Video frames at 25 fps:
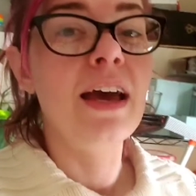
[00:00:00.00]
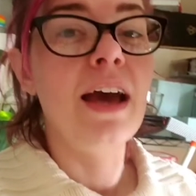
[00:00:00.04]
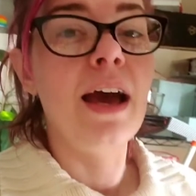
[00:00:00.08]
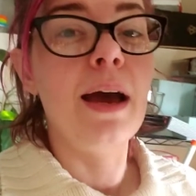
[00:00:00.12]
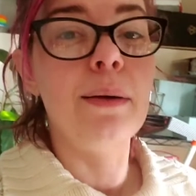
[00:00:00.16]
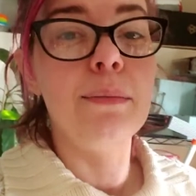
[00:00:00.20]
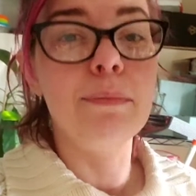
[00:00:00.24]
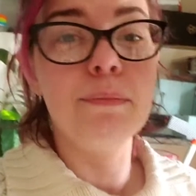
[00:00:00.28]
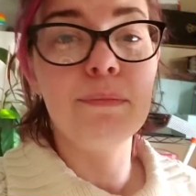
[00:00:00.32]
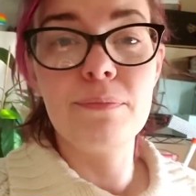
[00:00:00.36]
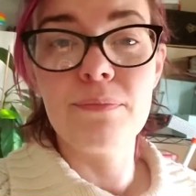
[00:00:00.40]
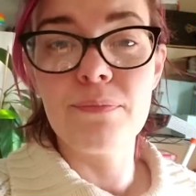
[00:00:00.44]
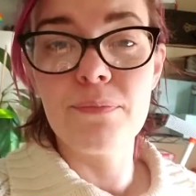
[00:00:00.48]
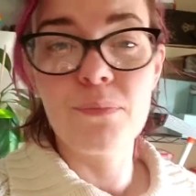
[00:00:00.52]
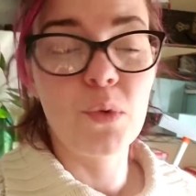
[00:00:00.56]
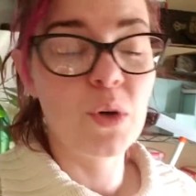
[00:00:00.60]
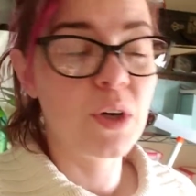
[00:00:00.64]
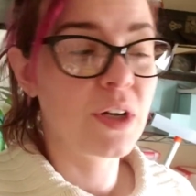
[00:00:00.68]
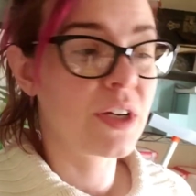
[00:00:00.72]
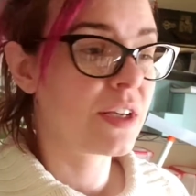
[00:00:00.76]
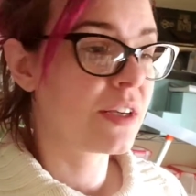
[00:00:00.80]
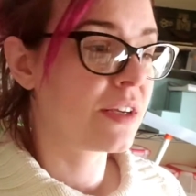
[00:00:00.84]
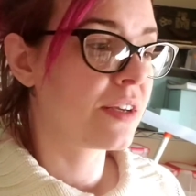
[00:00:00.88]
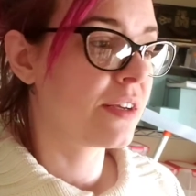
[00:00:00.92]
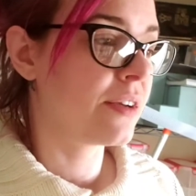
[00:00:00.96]
I'm
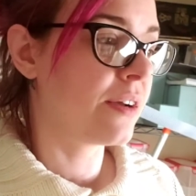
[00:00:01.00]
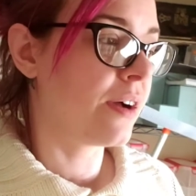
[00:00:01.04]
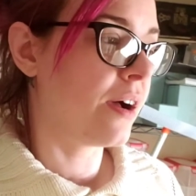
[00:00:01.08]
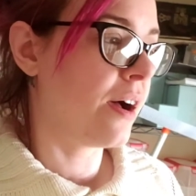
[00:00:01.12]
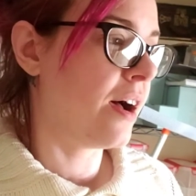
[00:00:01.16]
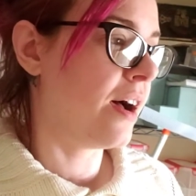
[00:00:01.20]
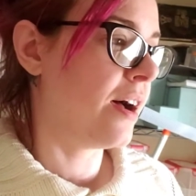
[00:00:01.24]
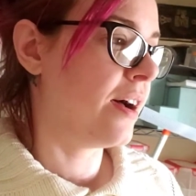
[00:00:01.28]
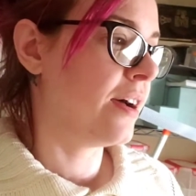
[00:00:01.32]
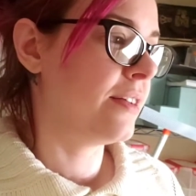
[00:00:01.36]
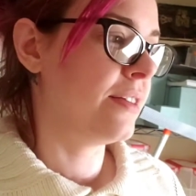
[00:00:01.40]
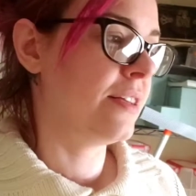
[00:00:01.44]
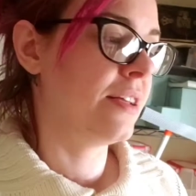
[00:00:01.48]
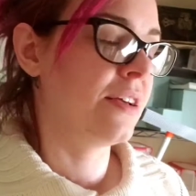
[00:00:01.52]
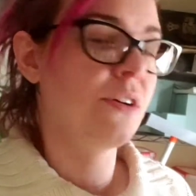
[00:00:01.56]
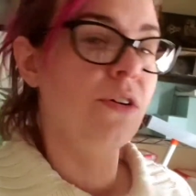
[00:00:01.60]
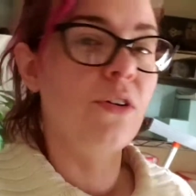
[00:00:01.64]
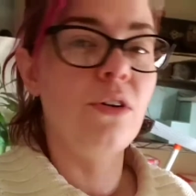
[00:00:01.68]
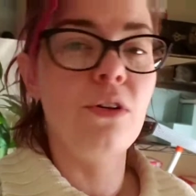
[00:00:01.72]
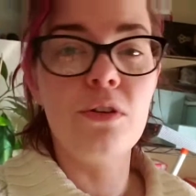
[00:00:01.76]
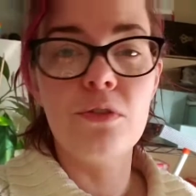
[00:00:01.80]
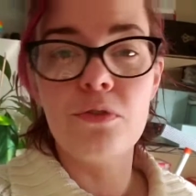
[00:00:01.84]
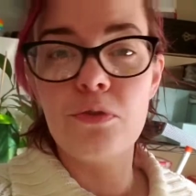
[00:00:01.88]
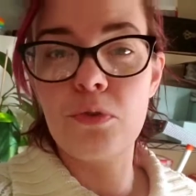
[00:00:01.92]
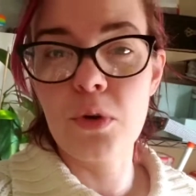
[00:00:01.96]
working on like a
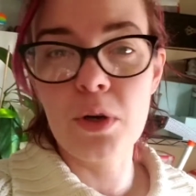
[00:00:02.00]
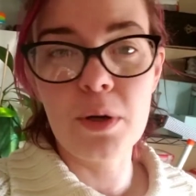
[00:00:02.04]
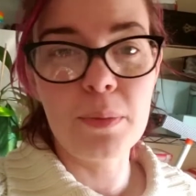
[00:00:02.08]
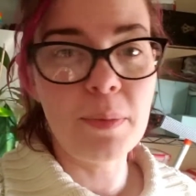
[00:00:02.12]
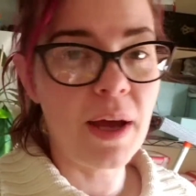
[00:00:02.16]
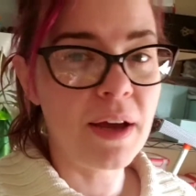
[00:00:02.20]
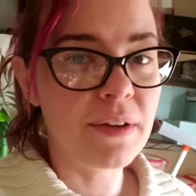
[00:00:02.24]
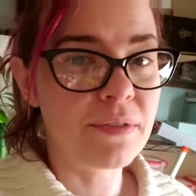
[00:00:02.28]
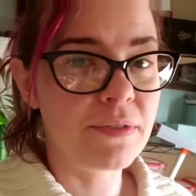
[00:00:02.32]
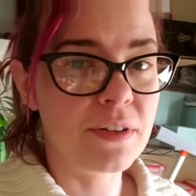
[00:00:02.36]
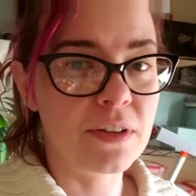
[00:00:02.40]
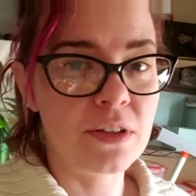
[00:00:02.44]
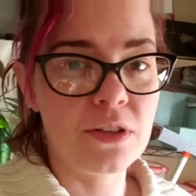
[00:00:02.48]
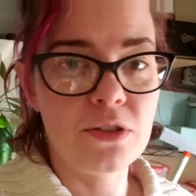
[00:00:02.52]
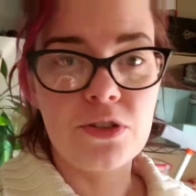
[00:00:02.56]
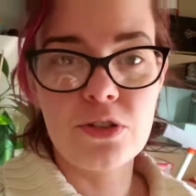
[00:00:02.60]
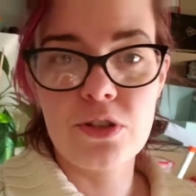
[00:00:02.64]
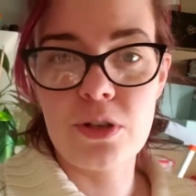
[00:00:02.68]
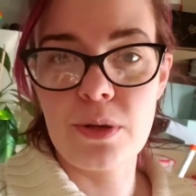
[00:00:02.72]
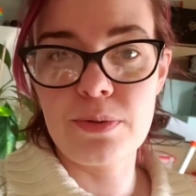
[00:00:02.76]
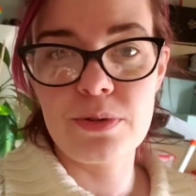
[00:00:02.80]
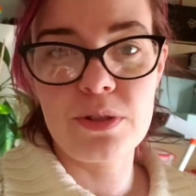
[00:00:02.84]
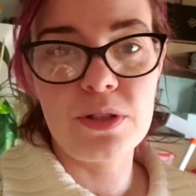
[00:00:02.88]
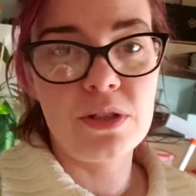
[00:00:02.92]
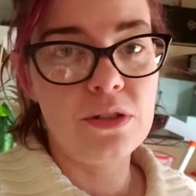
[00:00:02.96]
whole format for the
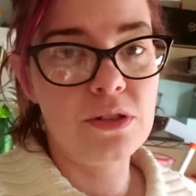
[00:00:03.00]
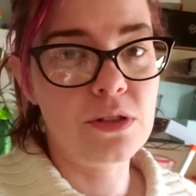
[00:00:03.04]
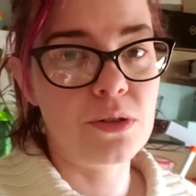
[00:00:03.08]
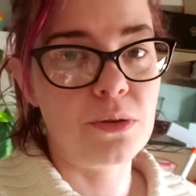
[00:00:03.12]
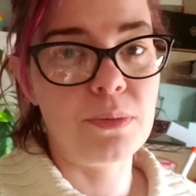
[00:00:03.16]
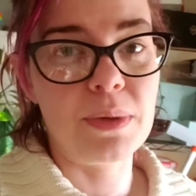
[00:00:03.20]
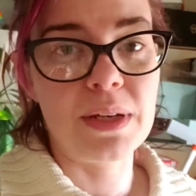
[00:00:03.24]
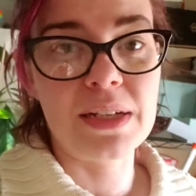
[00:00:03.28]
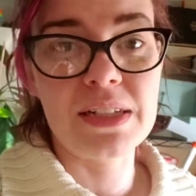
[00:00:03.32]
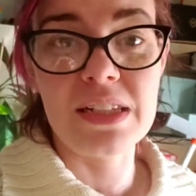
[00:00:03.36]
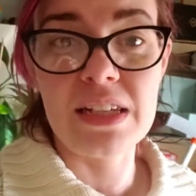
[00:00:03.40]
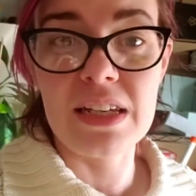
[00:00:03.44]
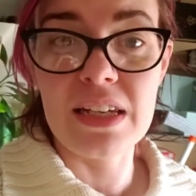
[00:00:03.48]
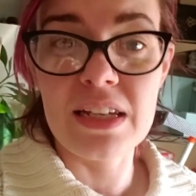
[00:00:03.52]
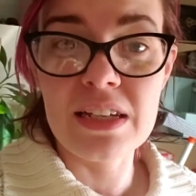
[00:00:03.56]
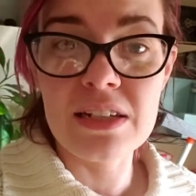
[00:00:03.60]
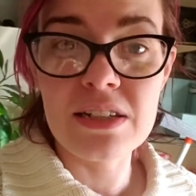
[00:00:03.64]
description, so it makes it